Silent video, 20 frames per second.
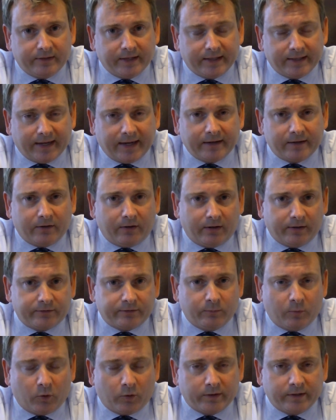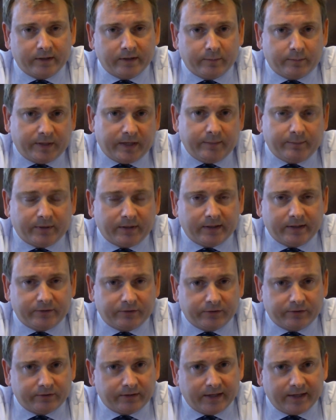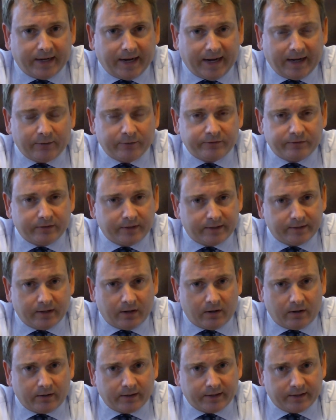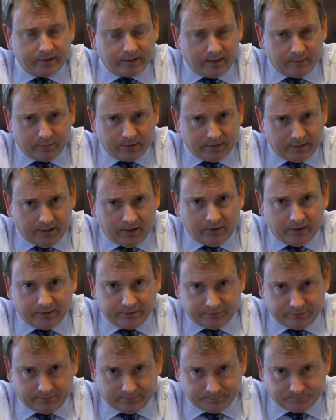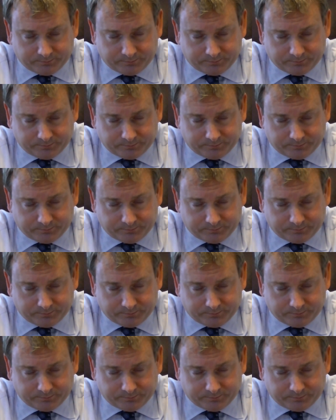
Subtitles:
then that costs more than the people that just got a house and a dog and a couple of cars.